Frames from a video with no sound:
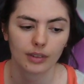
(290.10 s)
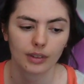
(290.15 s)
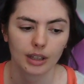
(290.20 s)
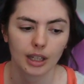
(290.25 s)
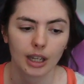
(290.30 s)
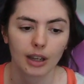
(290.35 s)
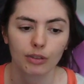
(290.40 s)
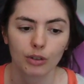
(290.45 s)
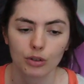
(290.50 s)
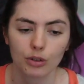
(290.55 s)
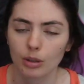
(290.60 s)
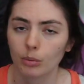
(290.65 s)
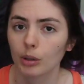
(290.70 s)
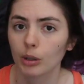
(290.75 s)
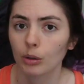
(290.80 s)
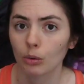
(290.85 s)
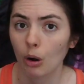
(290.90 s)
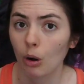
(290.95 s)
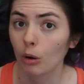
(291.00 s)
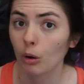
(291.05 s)
if there's something
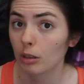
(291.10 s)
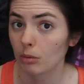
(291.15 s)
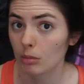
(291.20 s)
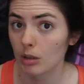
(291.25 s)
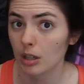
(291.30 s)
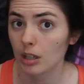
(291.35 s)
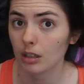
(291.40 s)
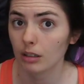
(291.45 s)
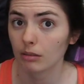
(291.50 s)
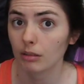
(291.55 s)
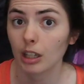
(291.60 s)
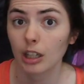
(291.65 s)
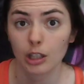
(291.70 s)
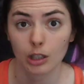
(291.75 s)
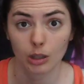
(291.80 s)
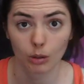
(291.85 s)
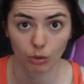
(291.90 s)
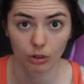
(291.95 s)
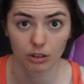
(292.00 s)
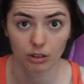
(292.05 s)
wrong with me, it's the
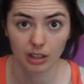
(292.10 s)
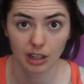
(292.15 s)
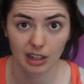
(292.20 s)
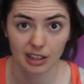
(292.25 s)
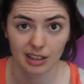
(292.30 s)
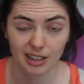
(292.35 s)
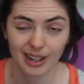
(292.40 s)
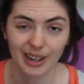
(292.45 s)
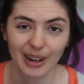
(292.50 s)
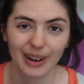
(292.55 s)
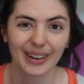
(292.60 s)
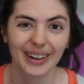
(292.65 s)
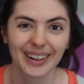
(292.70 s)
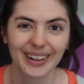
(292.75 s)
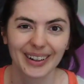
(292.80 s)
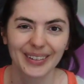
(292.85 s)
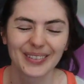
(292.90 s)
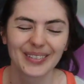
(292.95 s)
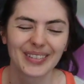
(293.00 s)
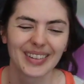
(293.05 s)
worst case
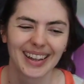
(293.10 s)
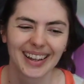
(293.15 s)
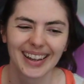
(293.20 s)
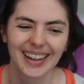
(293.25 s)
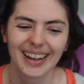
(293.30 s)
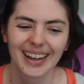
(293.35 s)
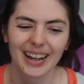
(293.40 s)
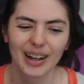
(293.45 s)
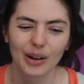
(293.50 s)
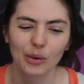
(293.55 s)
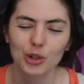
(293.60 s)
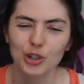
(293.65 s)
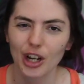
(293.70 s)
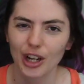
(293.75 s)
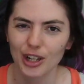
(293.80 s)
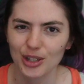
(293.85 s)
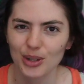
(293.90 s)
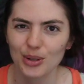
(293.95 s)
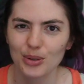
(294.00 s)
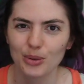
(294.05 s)
scenario. Which,
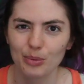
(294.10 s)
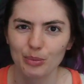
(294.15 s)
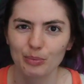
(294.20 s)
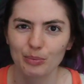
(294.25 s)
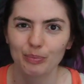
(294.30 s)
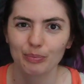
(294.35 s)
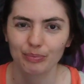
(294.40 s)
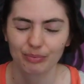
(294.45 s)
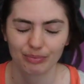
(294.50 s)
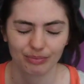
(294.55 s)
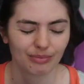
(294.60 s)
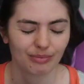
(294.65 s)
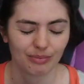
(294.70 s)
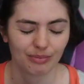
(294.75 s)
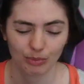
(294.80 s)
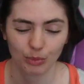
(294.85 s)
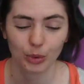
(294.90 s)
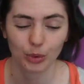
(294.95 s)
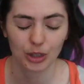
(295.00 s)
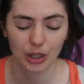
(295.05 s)
as you
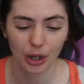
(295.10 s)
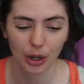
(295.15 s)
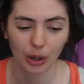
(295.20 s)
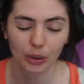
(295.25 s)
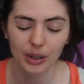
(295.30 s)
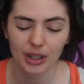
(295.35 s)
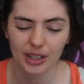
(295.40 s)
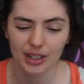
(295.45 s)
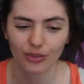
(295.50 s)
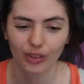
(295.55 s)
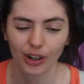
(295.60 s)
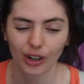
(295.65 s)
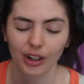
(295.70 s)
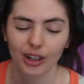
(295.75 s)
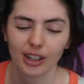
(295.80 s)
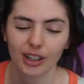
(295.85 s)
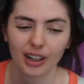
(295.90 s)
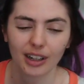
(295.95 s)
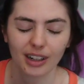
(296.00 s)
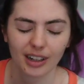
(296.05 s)
would know is
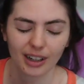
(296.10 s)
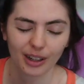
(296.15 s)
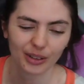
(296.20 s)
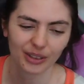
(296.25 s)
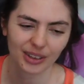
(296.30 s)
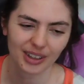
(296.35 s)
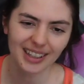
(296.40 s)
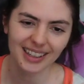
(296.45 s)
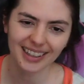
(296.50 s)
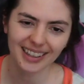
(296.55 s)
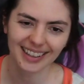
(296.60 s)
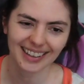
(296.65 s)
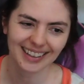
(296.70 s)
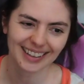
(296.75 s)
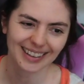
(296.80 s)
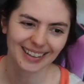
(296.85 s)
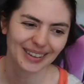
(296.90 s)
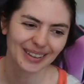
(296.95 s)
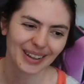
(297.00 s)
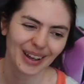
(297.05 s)
very unhealthy
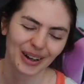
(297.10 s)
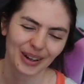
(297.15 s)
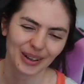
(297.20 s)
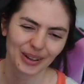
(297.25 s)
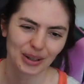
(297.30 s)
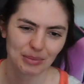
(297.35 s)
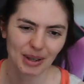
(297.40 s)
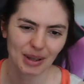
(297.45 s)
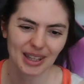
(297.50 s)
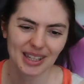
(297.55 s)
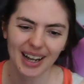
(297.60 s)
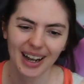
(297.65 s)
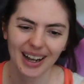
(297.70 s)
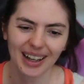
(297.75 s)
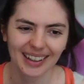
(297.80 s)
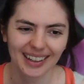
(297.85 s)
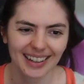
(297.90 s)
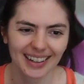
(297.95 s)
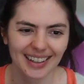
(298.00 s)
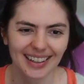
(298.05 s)
and not a good
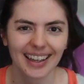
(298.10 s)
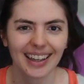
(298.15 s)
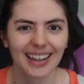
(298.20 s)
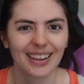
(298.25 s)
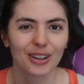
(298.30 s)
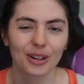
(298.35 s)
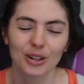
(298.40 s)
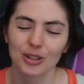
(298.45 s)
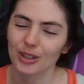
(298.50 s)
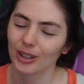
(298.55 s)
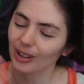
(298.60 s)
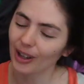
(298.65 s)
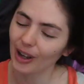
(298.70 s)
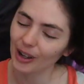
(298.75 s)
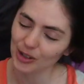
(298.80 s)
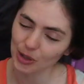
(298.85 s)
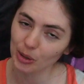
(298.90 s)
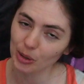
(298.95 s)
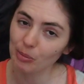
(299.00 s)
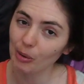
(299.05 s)
mentality. And there's the
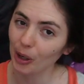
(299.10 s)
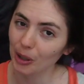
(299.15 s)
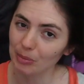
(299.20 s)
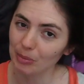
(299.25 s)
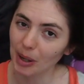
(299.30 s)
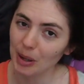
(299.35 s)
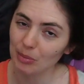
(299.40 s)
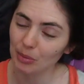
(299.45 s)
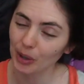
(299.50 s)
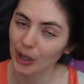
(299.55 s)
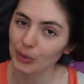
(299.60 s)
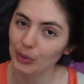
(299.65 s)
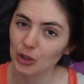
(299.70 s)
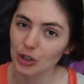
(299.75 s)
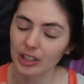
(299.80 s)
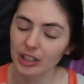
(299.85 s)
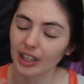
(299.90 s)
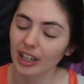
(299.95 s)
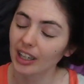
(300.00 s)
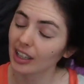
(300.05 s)
logical part of my brain, which is
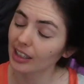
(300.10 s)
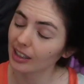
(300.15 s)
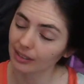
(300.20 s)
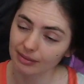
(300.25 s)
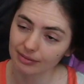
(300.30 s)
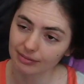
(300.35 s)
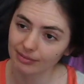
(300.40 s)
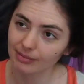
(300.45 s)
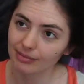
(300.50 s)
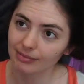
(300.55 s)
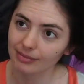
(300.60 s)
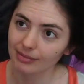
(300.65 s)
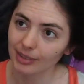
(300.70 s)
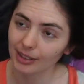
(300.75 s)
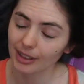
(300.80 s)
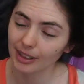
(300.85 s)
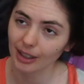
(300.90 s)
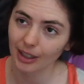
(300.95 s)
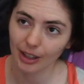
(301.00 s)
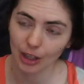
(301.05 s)
like,
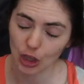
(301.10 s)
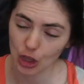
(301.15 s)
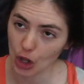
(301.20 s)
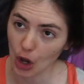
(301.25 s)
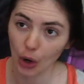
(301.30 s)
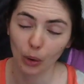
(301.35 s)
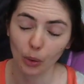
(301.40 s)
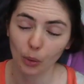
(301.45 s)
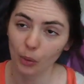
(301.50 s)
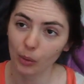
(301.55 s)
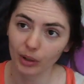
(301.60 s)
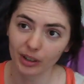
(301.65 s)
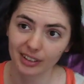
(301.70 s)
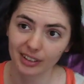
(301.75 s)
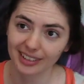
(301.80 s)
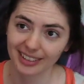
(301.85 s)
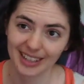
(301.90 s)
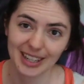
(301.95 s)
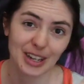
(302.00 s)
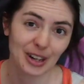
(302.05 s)
no,
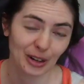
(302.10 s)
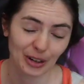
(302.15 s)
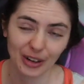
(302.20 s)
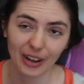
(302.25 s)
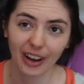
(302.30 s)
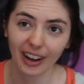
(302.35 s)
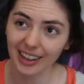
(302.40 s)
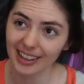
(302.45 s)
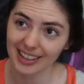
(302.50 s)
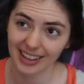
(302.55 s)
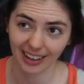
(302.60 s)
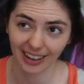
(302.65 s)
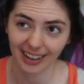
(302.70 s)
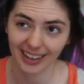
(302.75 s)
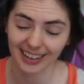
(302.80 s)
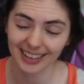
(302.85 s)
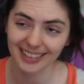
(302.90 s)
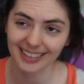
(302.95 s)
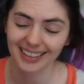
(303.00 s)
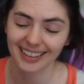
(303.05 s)
you're not
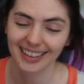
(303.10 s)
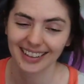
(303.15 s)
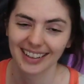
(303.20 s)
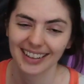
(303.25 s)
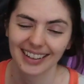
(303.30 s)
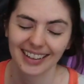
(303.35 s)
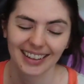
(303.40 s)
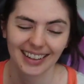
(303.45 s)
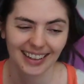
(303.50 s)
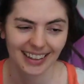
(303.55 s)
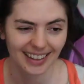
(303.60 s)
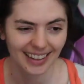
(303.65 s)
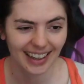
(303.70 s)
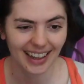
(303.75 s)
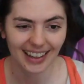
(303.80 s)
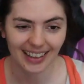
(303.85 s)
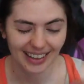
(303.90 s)
dying. And